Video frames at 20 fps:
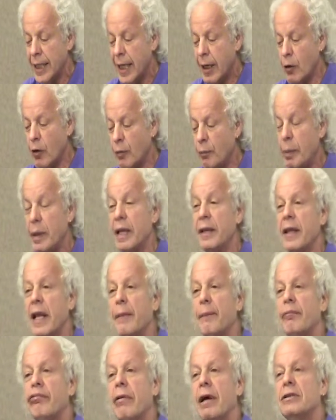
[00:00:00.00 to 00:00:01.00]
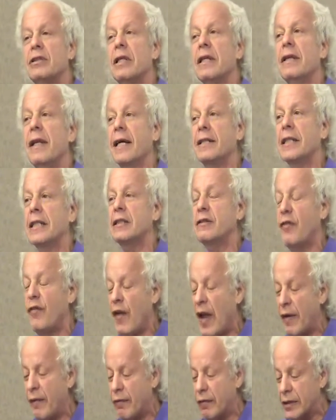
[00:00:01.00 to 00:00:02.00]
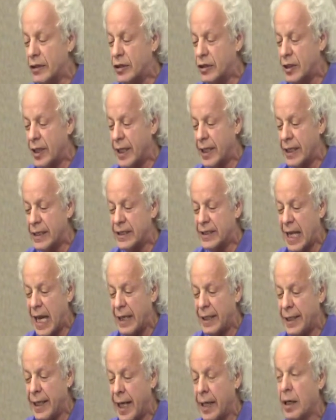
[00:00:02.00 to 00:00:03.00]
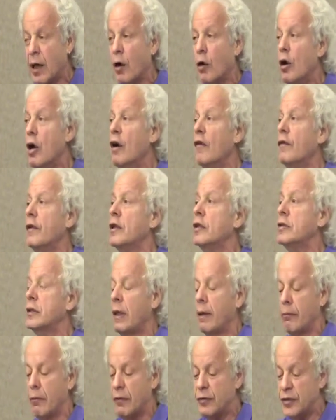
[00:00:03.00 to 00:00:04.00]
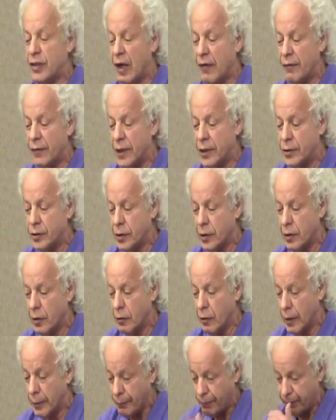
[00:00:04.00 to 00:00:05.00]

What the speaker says: it would be in then President Nixon's favorite city, San Diego, for the summer of '72.